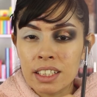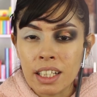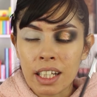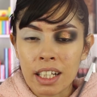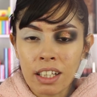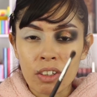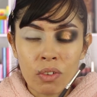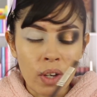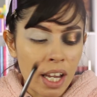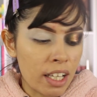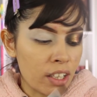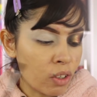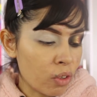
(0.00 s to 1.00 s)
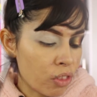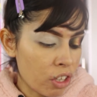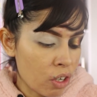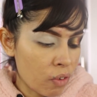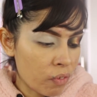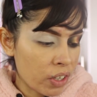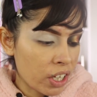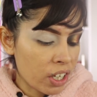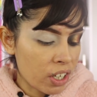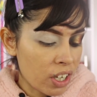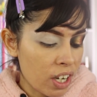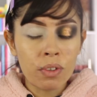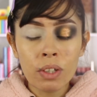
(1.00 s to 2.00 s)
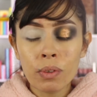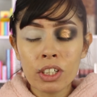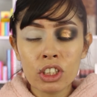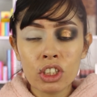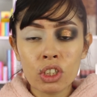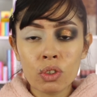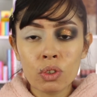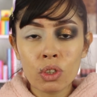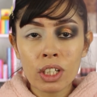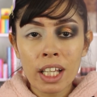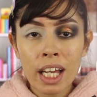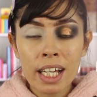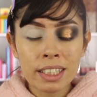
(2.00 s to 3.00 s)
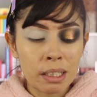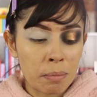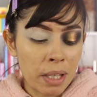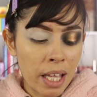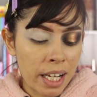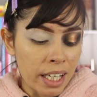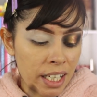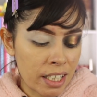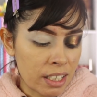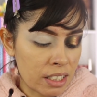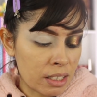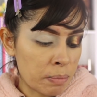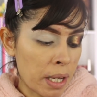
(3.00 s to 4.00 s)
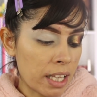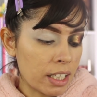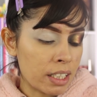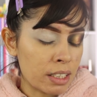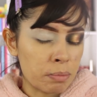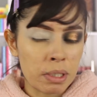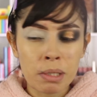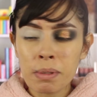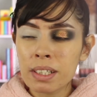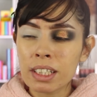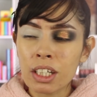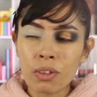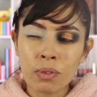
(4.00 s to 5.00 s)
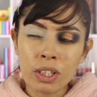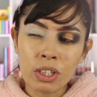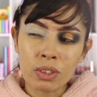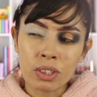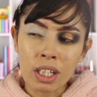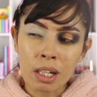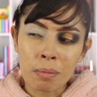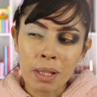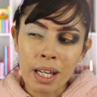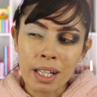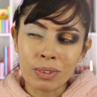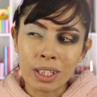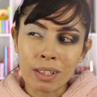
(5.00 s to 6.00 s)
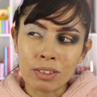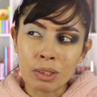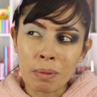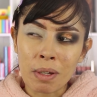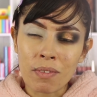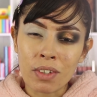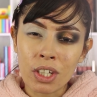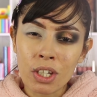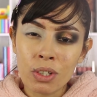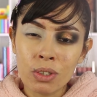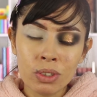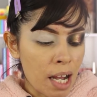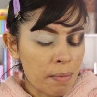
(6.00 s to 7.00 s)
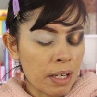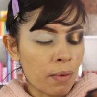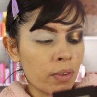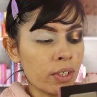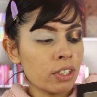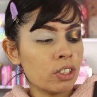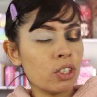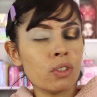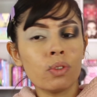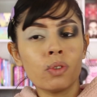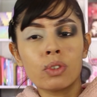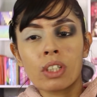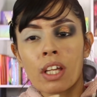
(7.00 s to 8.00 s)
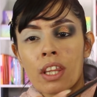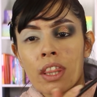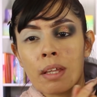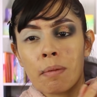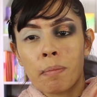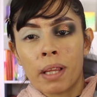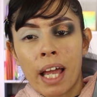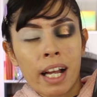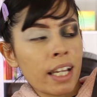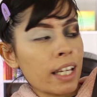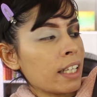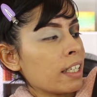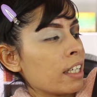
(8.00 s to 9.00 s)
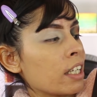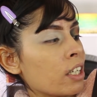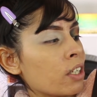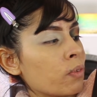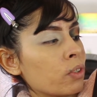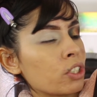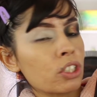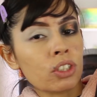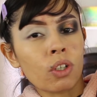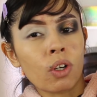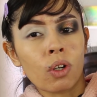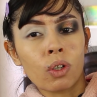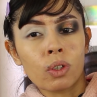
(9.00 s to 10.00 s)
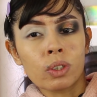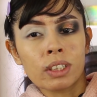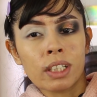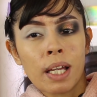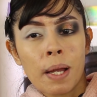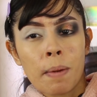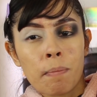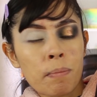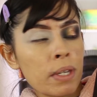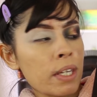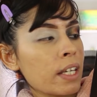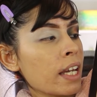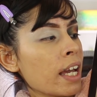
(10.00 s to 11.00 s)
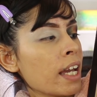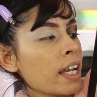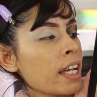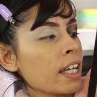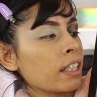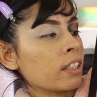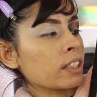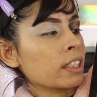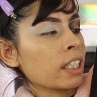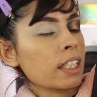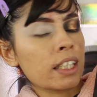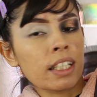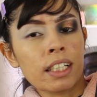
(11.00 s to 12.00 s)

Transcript: of did like a little halo thing over here. I really wanted to utilize the black in this palette, especially because I don't really use a lot of black when it comes to my videos. And I wanted to use the black in here, which is called BK. It looks like